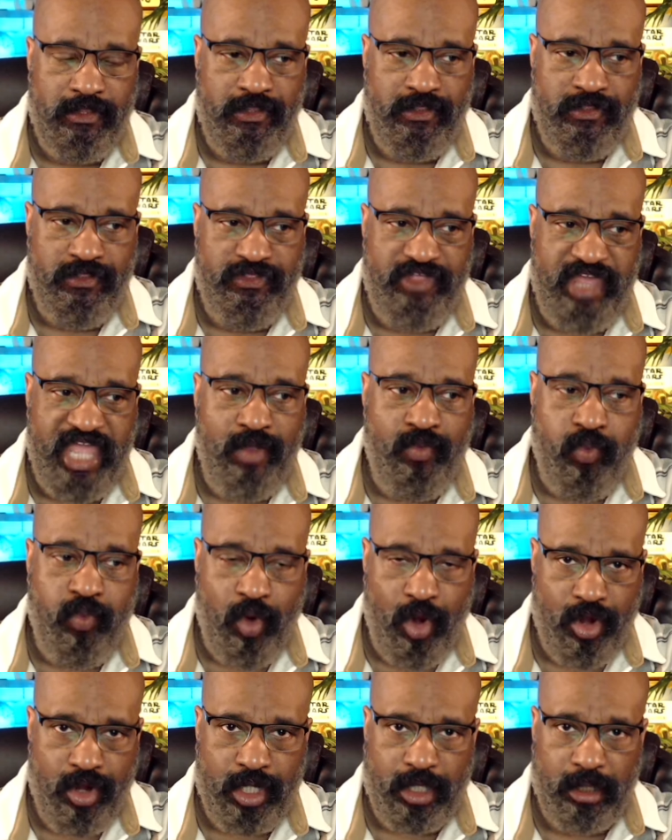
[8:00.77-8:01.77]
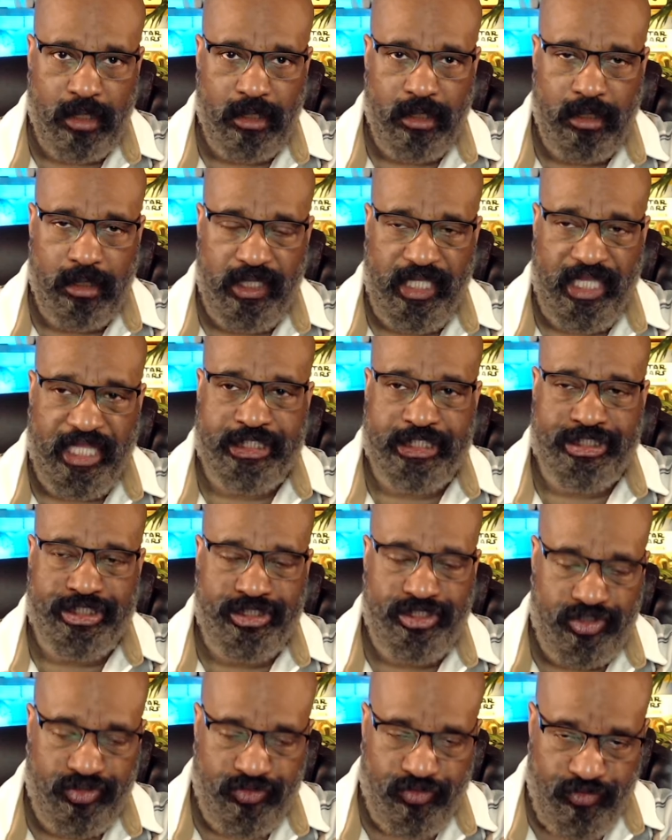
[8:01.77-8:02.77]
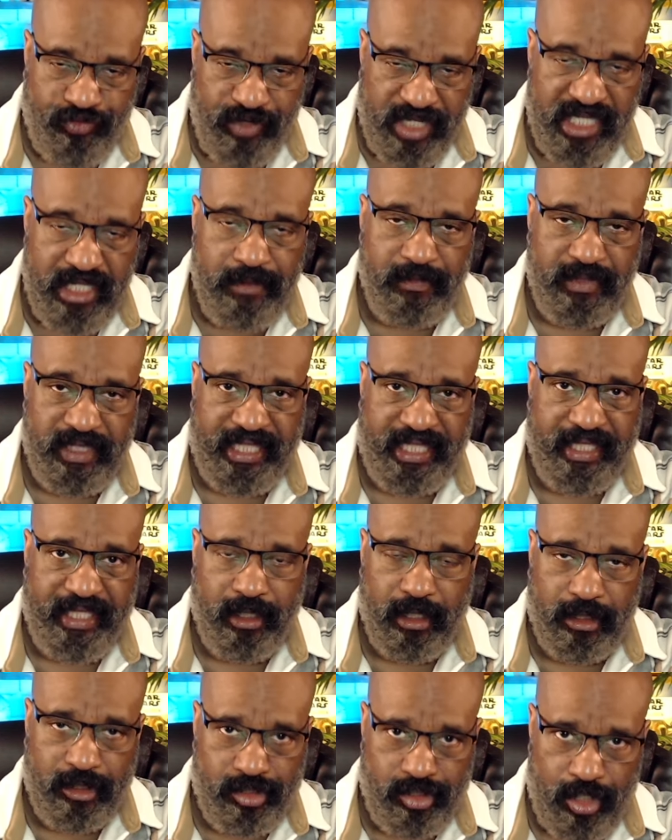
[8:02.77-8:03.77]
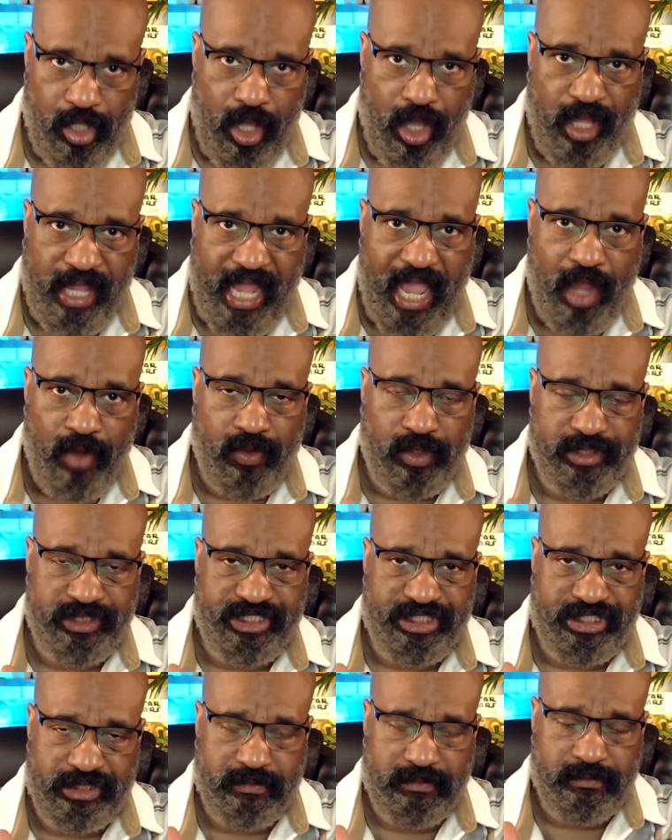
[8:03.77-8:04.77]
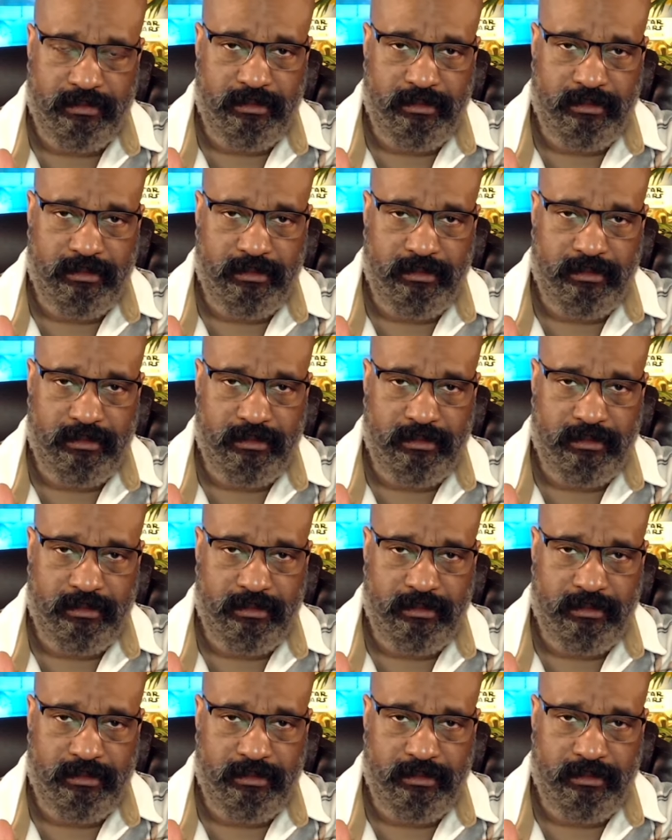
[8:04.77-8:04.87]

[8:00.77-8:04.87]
They work extremely long hours.